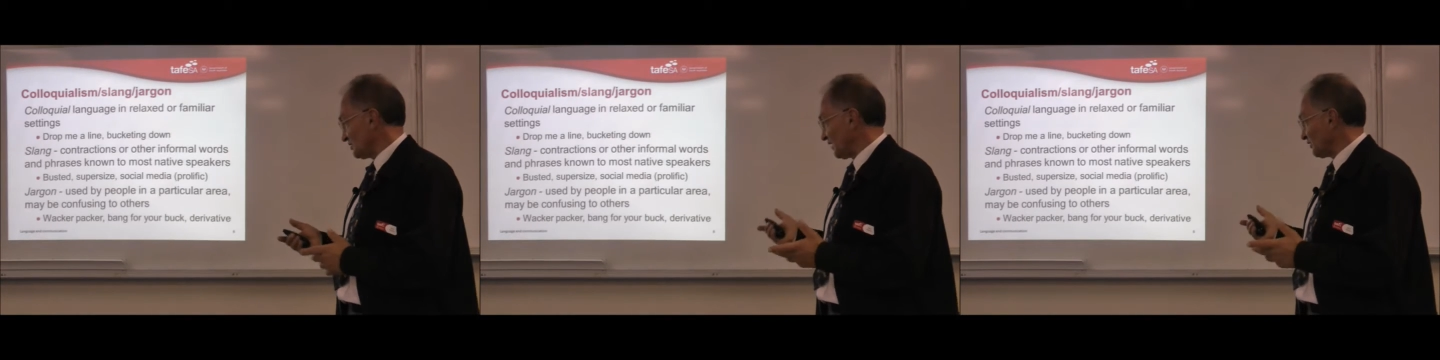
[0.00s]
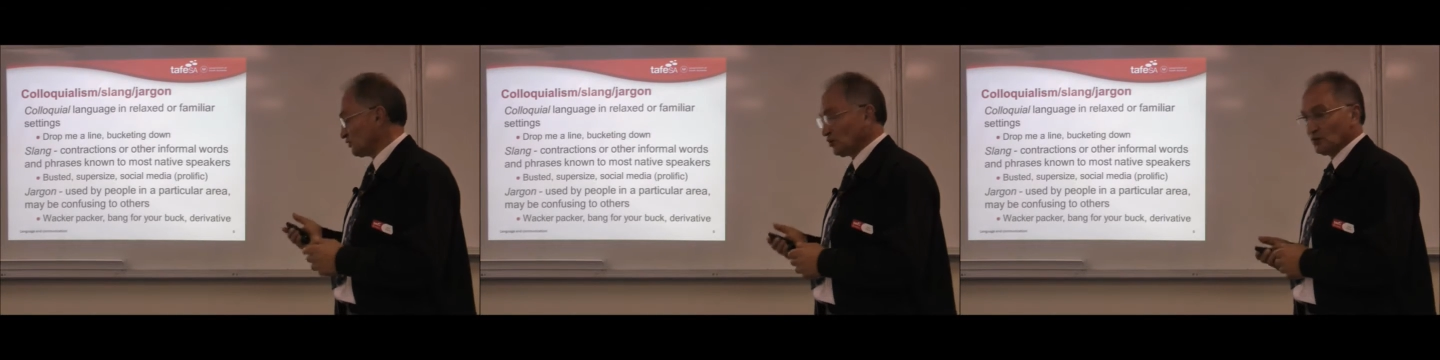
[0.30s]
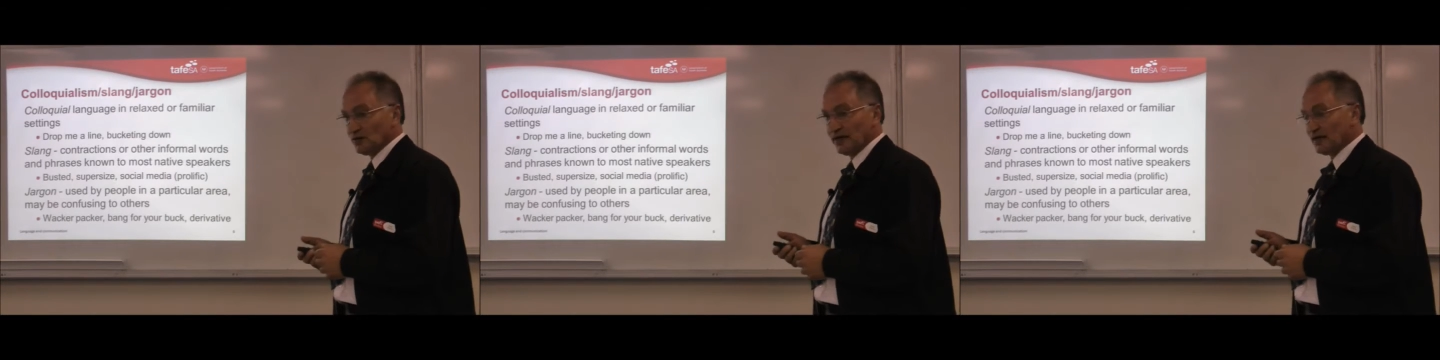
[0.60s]
Nothing to do
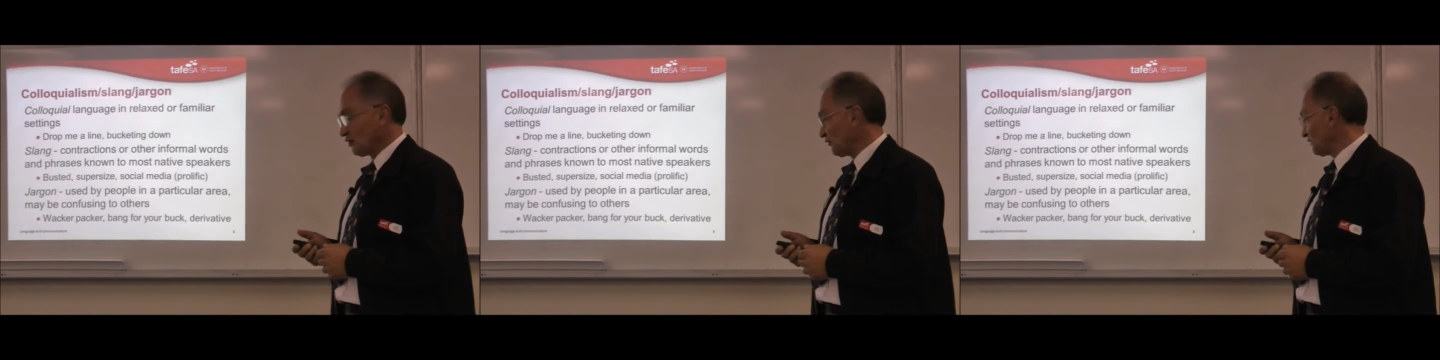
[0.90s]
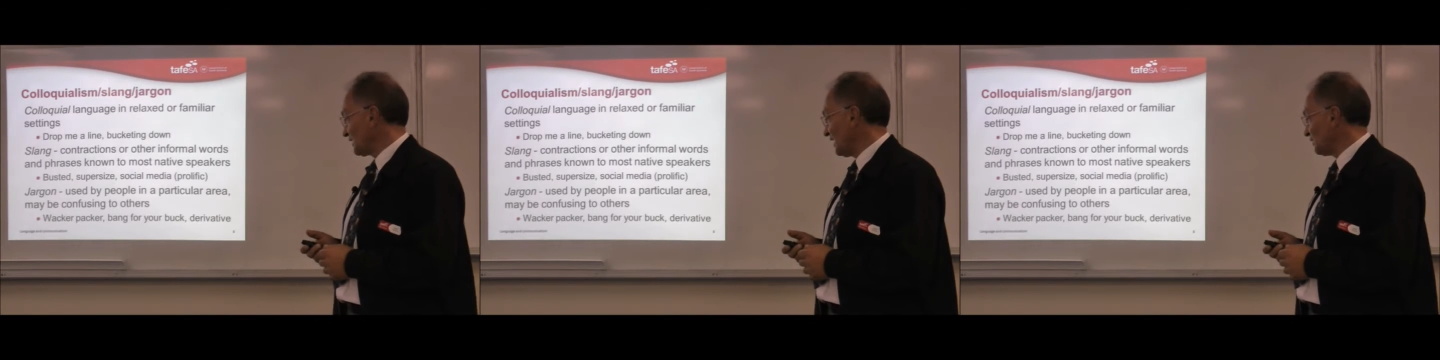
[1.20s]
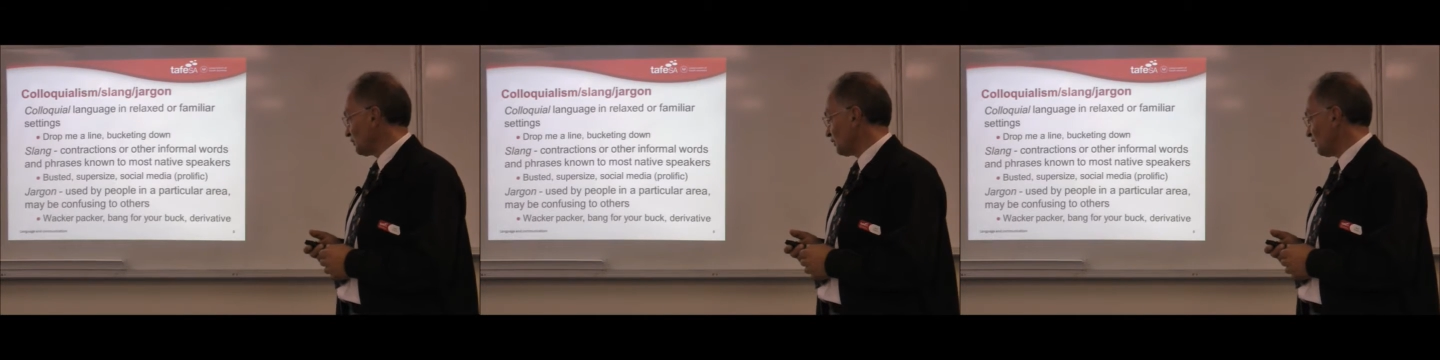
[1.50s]
with letting off a
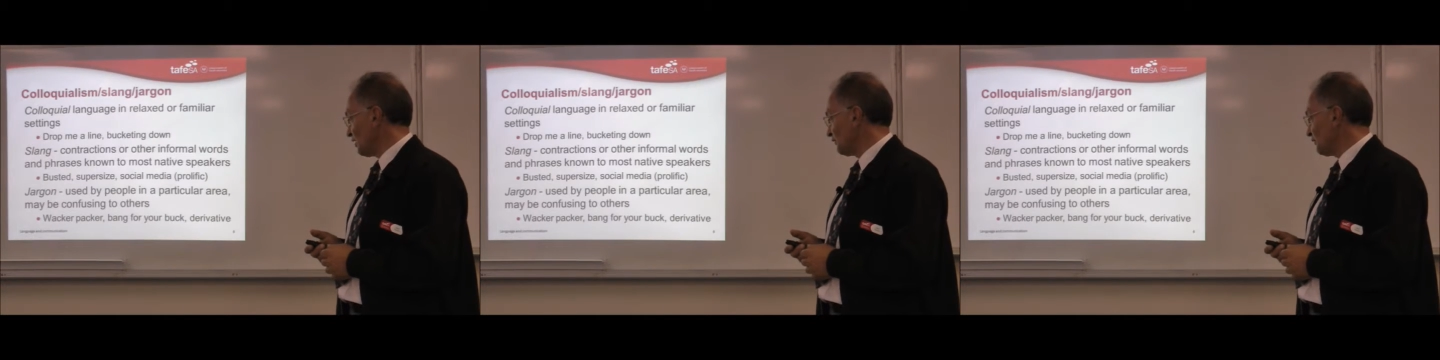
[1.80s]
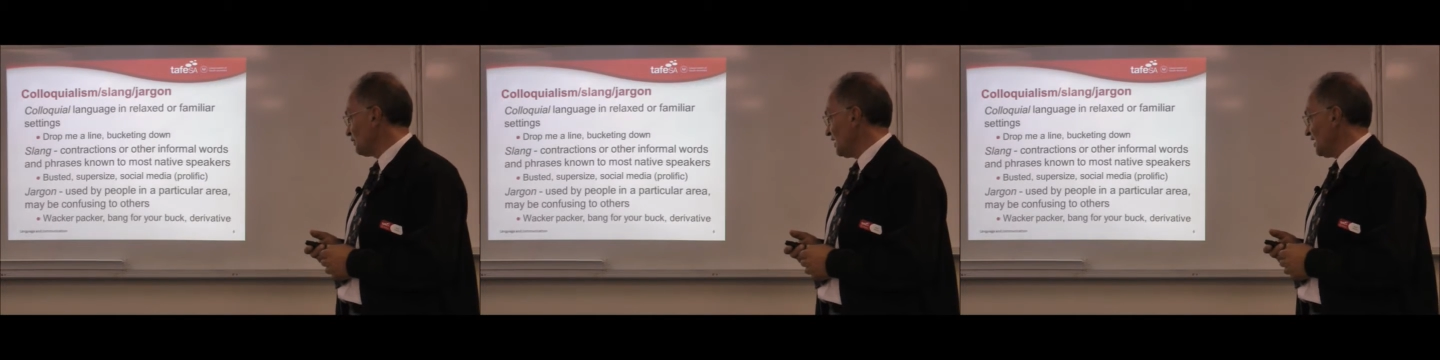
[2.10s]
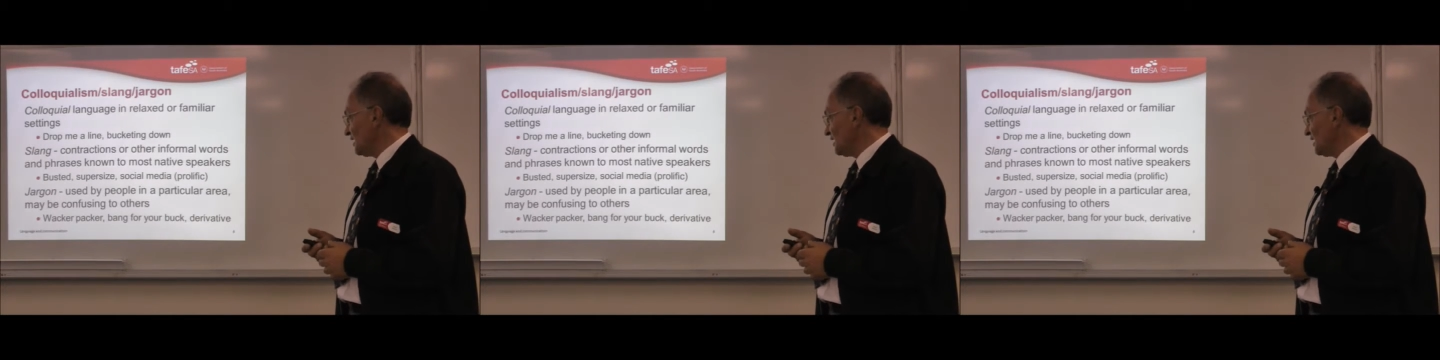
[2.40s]
gun or a rifle.